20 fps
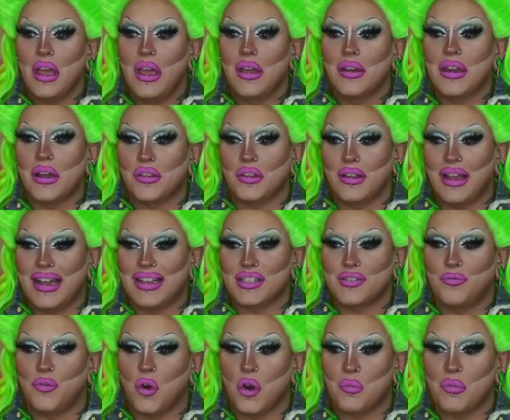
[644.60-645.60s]
Now the
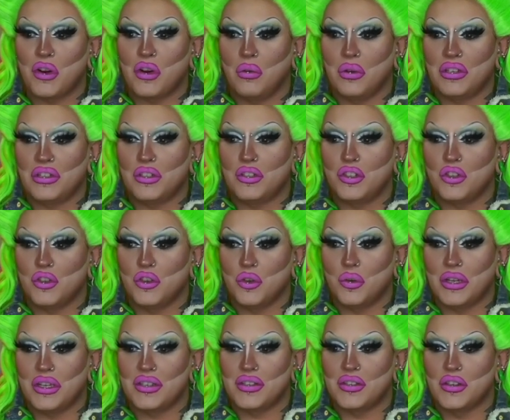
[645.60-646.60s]
last form we're going to
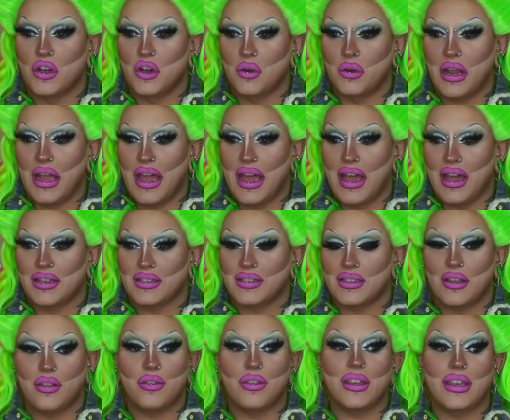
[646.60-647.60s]
do is known as
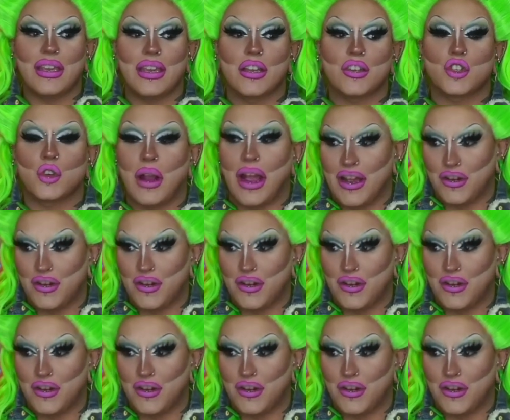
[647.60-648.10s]
the trash